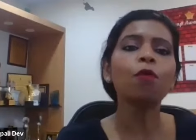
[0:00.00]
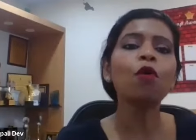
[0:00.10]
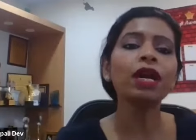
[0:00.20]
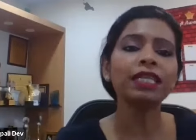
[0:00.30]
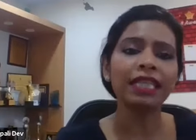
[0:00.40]

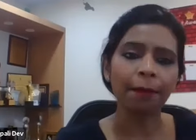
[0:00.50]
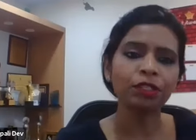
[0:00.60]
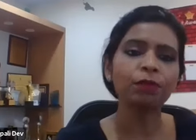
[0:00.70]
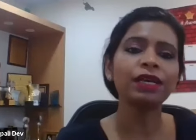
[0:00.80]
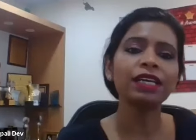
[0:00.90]
more
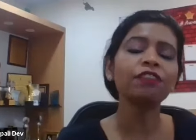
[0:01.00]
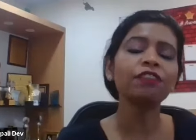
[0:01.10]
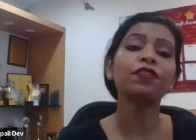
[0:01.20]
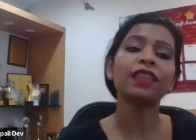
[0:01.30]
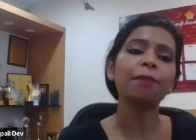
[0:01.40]
adaptability
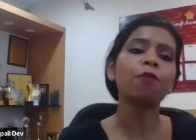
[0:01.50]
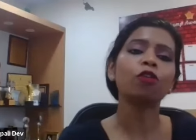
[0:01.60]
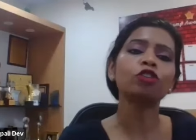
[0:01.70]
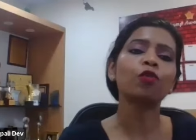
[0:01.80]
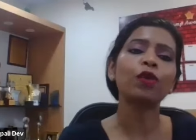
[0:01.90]
for them
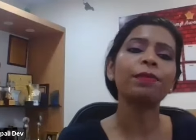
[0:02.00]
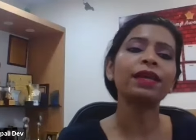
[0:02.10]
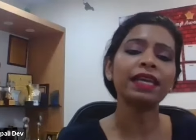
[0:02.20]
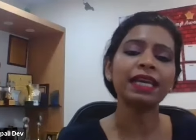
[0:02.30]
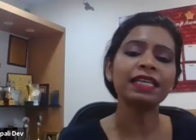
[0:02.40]
also will
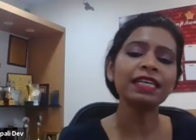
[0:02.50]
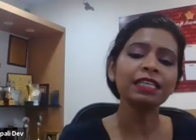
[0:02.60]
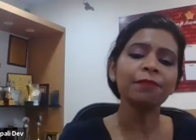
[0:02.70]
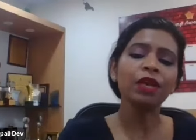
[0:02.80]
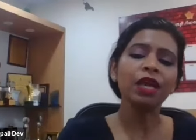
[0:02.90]
be
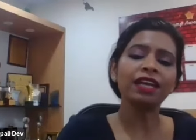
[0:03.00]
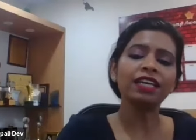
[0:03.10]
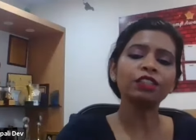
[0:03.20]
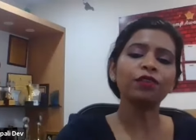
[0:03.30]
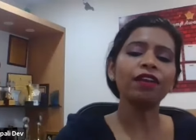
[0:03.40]
needed
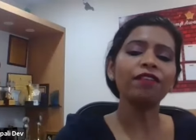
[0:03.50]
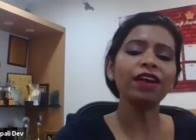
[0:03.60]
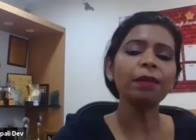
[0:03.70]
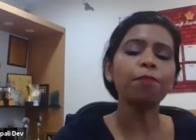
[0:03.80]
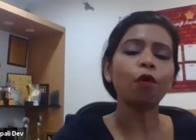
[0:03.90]
it is very
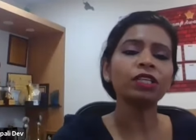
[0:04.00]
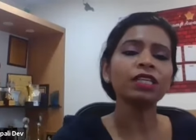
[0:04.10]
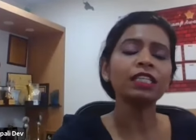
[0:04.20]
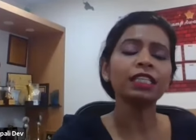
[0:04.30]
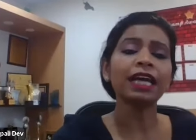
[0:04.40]
very
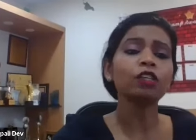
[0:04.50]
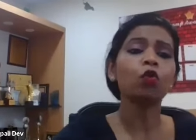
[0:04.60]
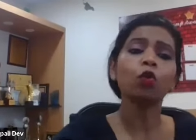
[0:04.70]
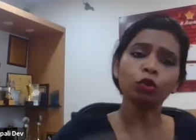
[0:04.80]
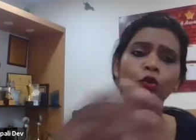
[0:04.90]
important that
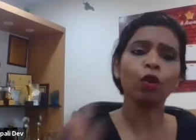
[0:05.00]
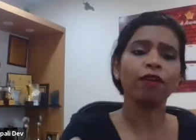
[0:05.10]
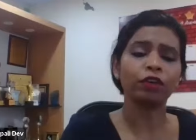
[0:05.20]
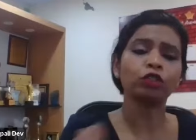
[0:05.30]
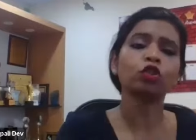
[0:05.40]

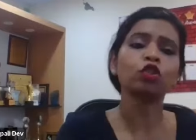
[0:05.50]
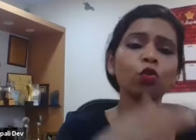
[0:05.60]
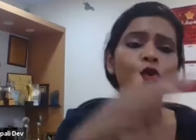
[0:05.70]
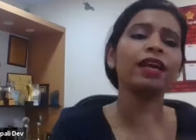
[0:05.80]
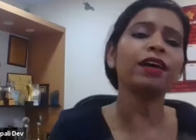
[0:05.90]
whosoever so
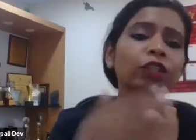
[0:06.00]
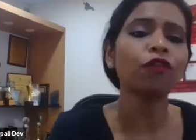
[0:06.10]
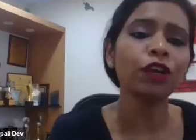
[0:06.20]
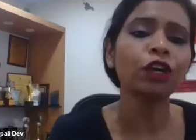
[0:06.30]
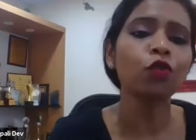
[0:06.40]
two layers
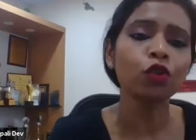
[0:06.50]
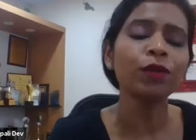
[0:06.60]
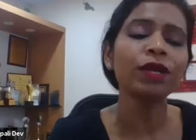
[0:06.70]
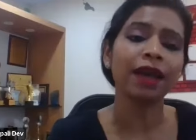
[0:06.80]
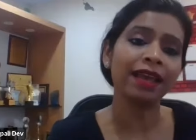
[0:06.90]
of
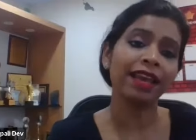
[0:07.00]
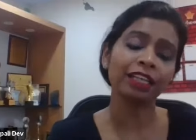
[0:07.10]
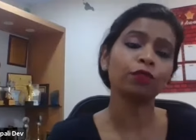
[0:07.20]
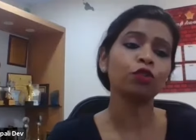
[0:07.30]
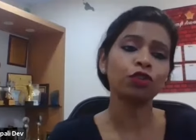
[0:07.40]
recruitment i
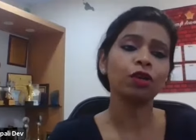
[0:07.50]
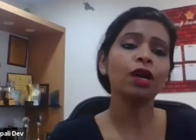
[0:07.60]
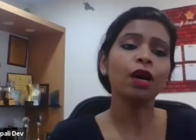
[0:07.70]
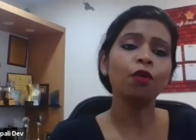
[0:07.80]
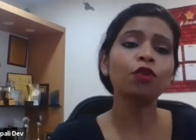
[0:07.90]
guess would
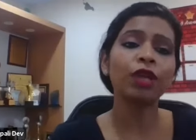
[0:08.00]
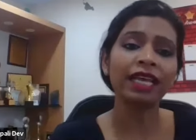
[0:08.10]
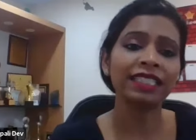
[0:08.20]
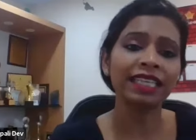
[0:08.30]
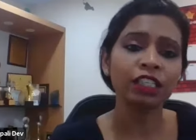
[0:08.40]
would
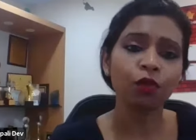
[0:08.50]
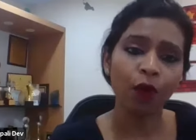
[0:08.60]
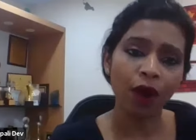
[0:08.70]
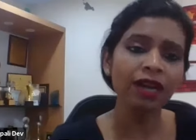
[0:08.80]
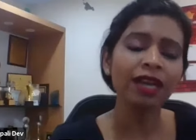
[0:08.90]
exist
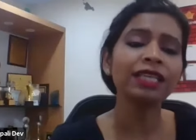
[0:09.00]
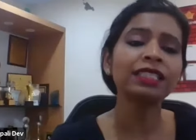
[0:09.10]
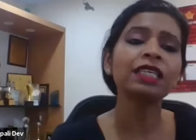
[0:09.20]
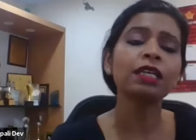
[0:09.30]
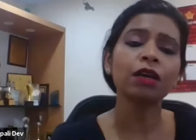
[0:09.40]
one
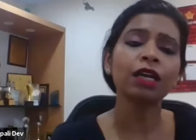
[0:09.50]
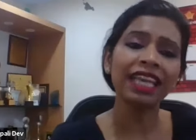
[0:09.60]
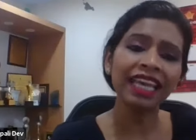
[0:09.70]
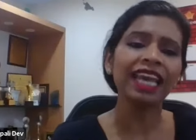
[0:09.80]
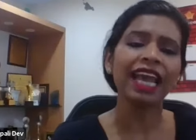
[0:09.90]
is the
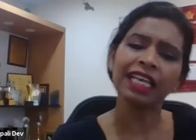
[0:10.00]
key